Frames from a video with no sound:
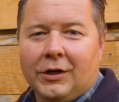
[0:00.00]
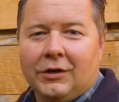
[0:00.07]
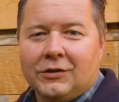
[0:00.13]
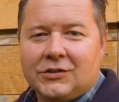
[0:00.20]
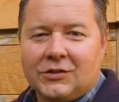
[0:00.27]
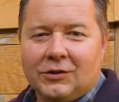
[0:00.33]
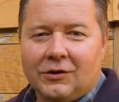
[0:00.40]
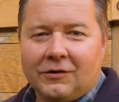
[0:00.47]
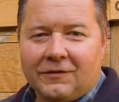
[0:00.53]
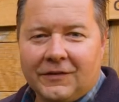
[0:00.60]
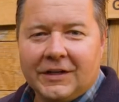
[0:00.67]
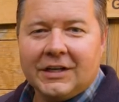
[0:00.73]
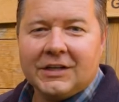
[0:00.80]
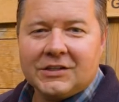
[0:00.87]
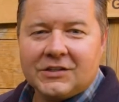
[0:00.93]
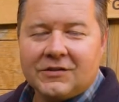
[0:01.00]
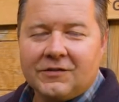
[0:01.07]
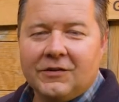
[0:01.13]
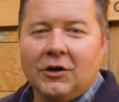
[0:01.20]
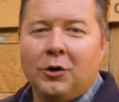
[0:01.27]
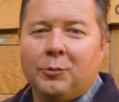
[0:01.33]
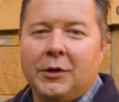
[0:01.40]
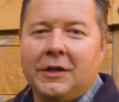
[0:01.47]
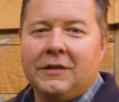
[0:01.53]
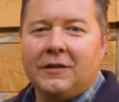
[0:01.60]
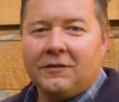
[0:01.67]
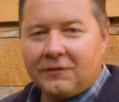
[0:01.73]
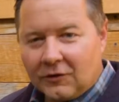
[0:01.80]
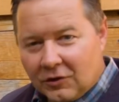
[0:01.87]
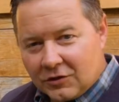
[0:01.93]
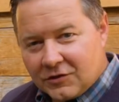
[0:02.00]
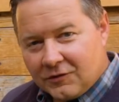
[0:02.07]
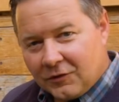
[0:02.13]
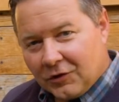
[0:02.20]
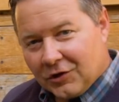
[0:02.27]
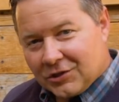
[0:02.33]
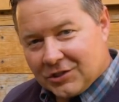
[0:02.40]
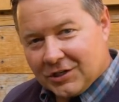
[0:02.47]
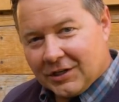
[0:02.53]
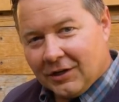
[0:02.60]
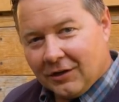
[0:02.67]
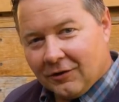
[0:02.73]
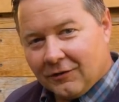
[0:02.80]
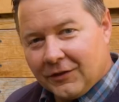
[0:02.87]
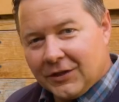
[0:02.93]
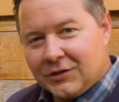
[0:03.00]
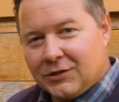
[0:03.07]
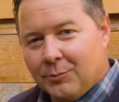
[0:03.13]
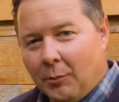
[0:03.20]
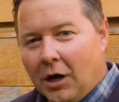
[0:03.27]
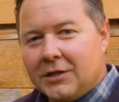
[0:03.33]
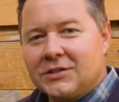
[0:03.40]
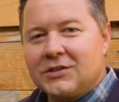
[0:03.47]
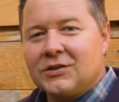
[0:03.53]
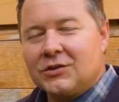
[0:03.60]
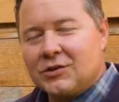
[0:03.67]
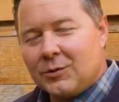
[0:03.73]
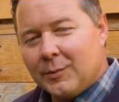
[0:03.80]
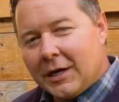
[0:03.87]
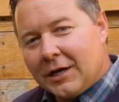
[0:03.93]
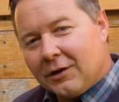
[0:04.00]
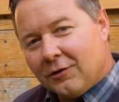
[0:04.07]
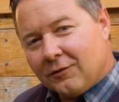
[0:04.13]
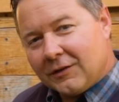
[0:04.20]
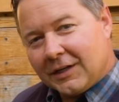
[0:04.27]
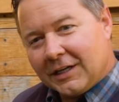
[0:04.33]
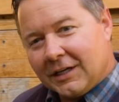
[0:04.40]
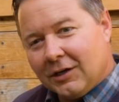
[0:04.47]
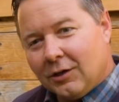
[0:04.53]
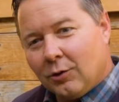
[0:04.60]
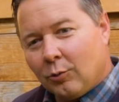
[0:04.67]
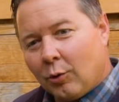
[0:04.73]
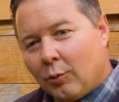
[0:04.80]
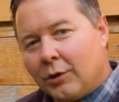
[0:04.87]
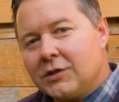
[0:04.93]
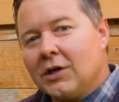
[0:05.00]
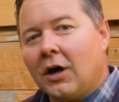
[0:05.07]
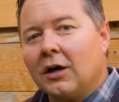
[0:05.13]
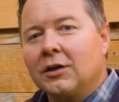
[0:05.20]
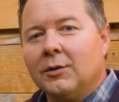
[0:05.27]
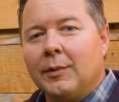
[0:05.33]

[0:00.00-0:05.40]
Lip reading: no sooner finished filming the first version of the monster tomato video where we talked